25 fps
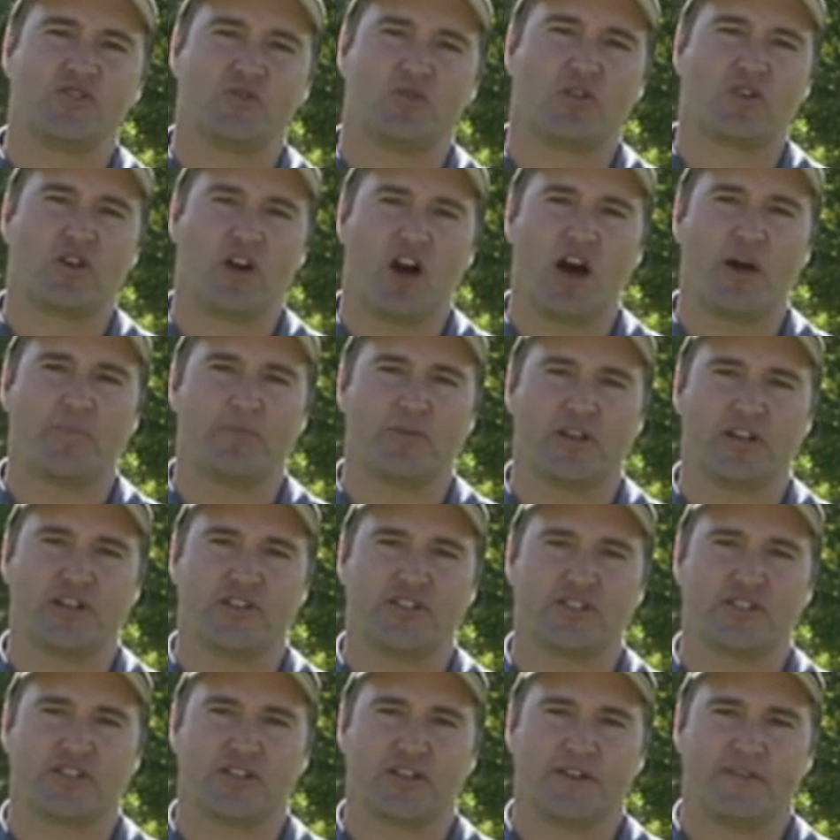to
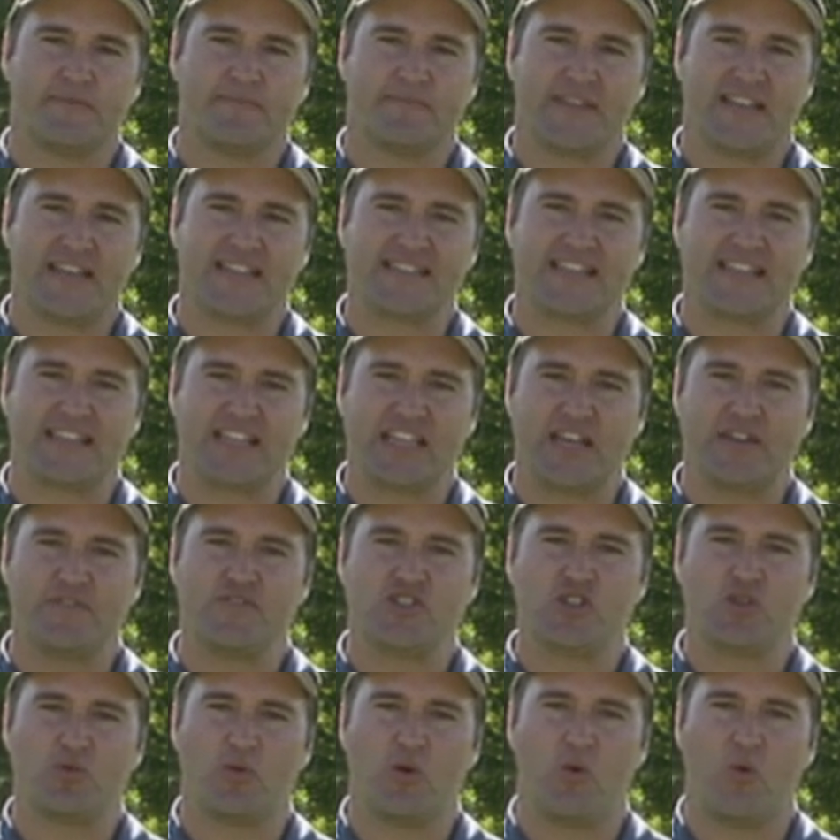accomplish is it
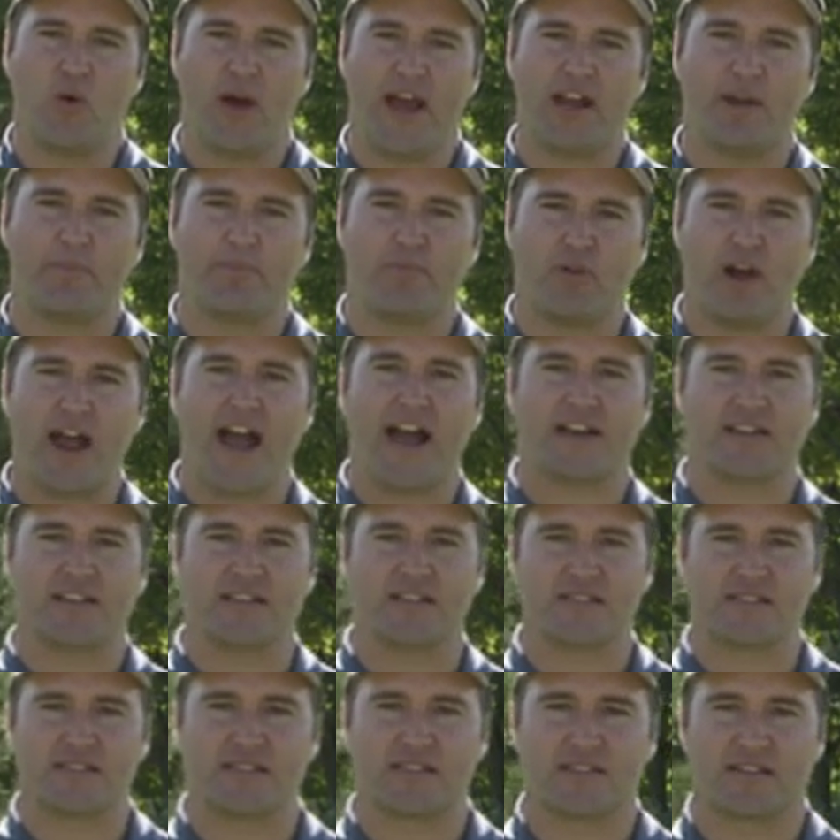gives you a way to
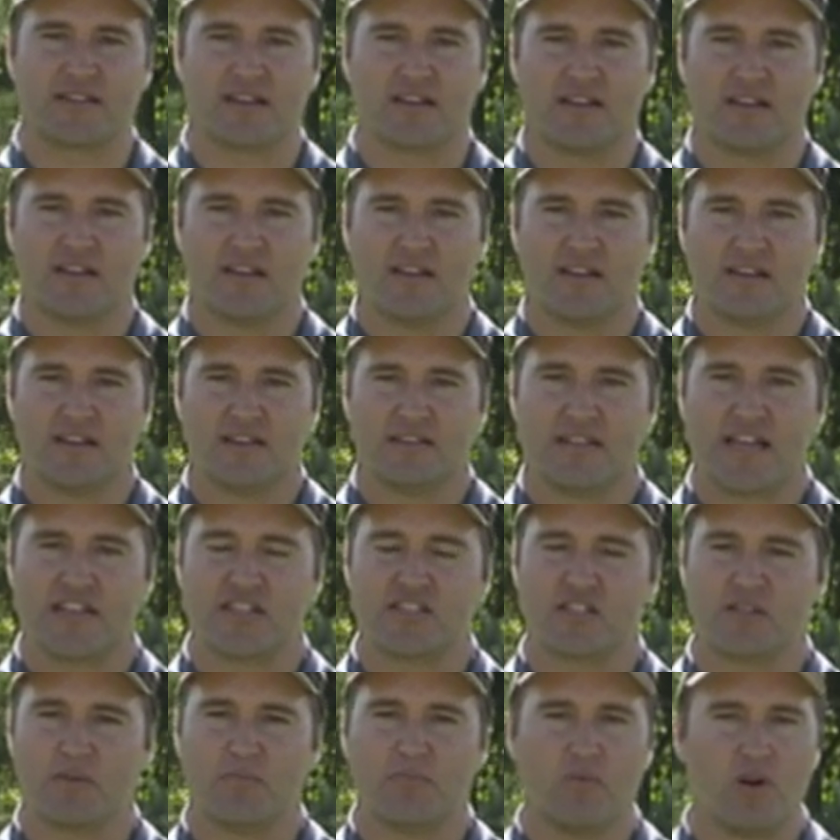practice.
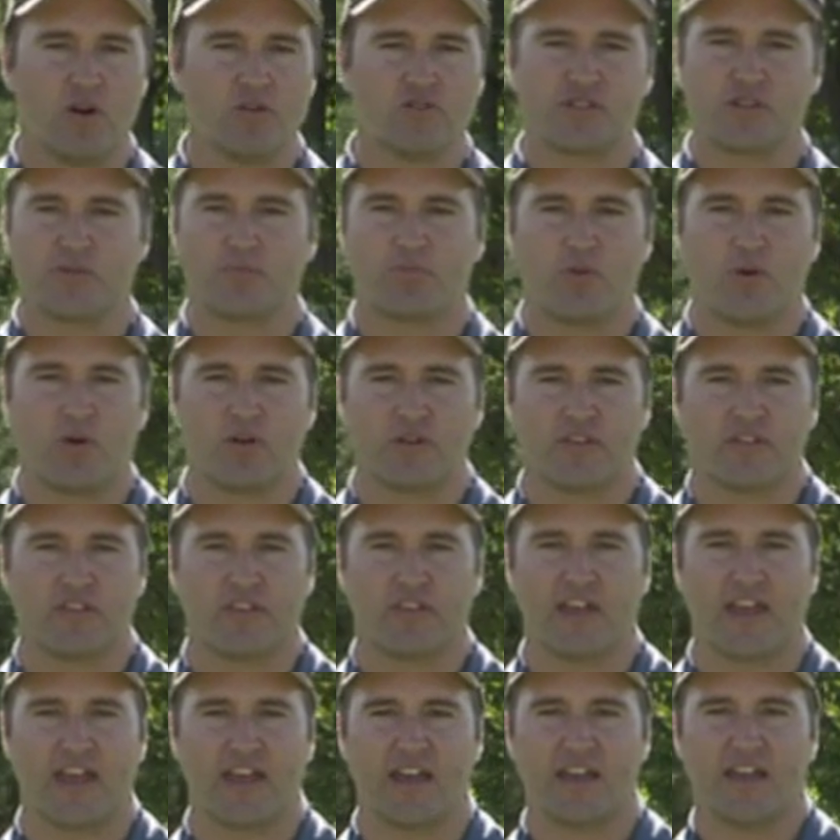That's the most important
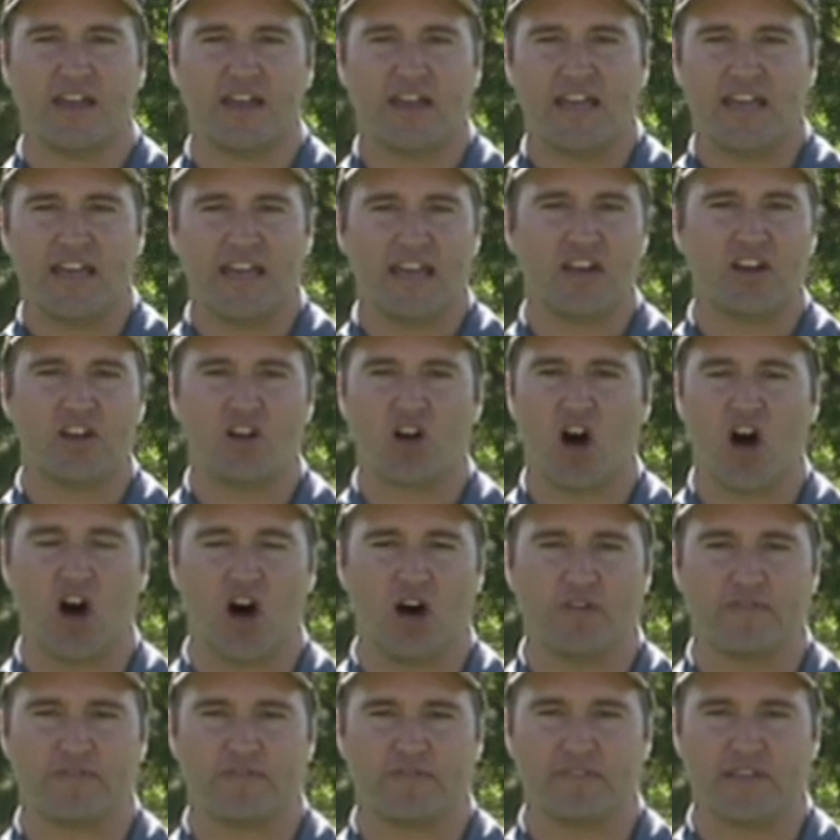thing in
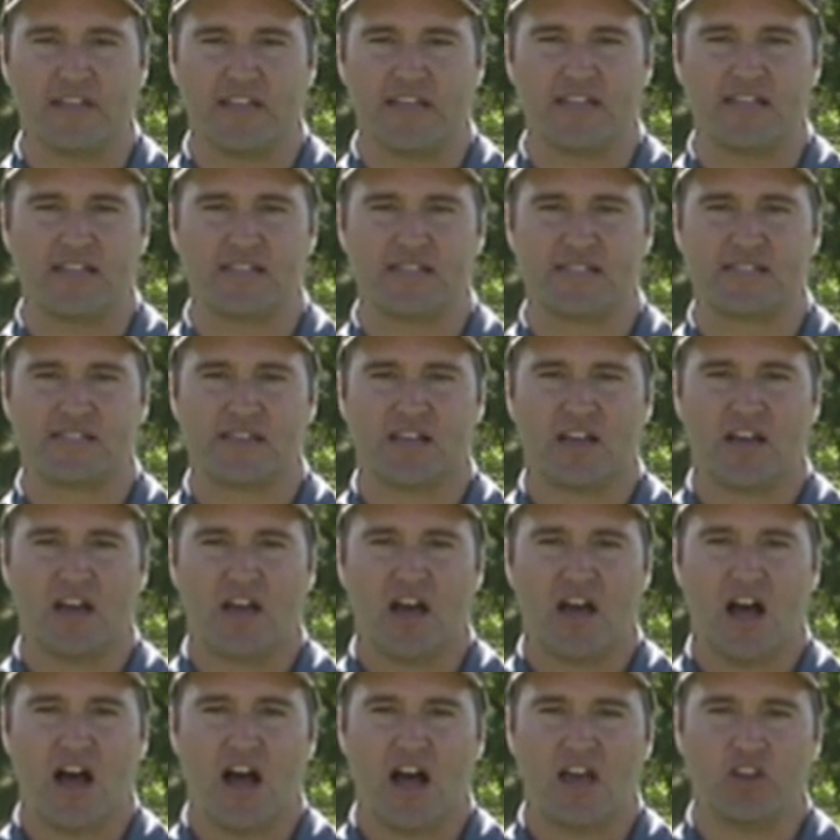golf, is
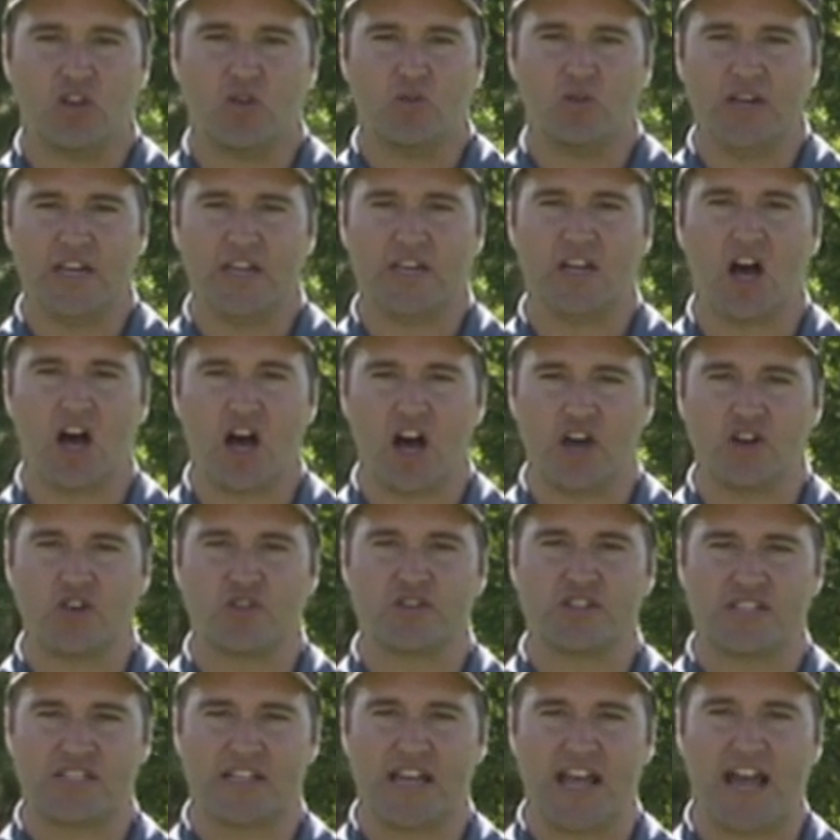you need to
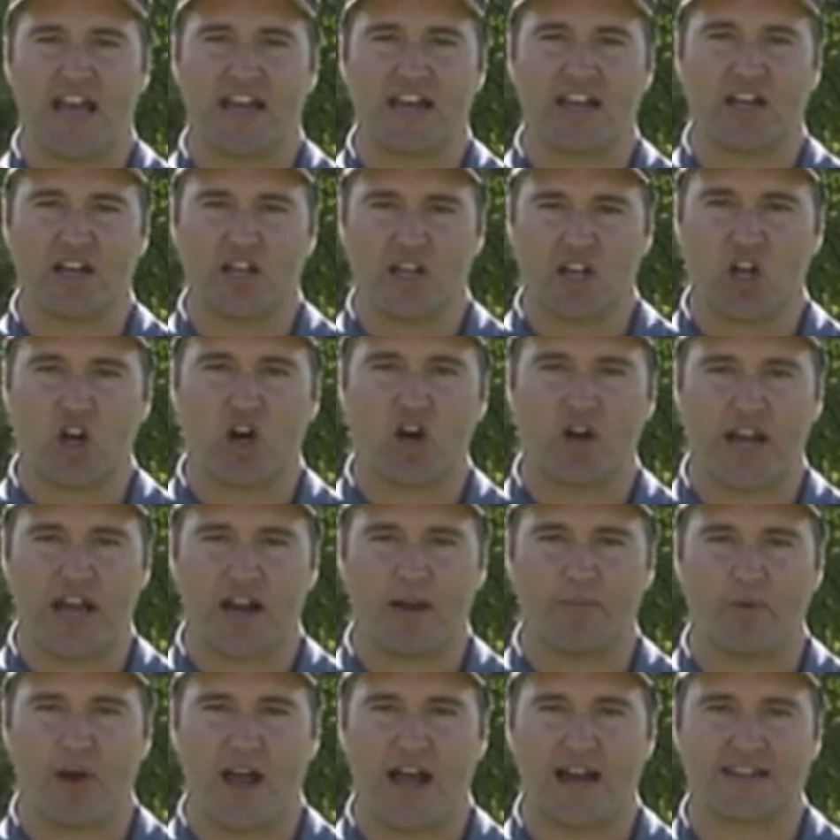understand and learn how
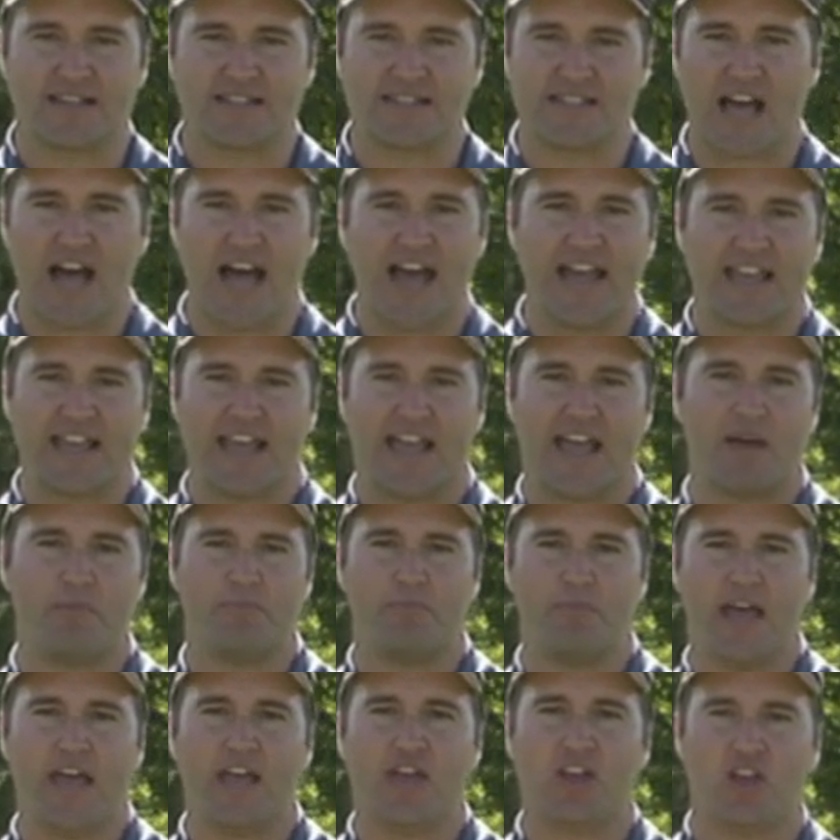to practice. I can't
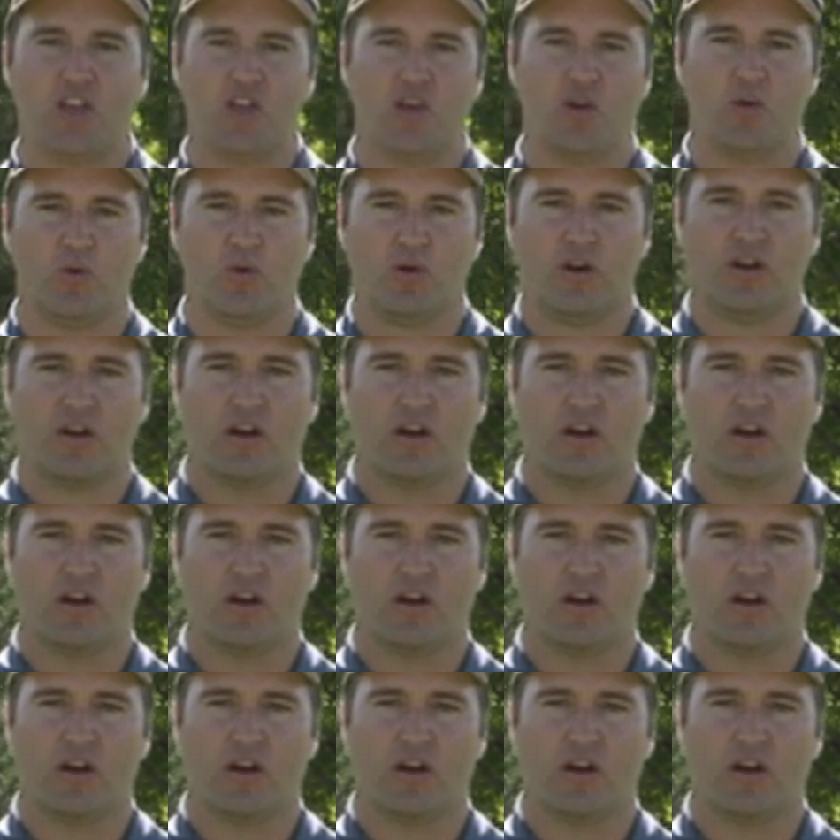make you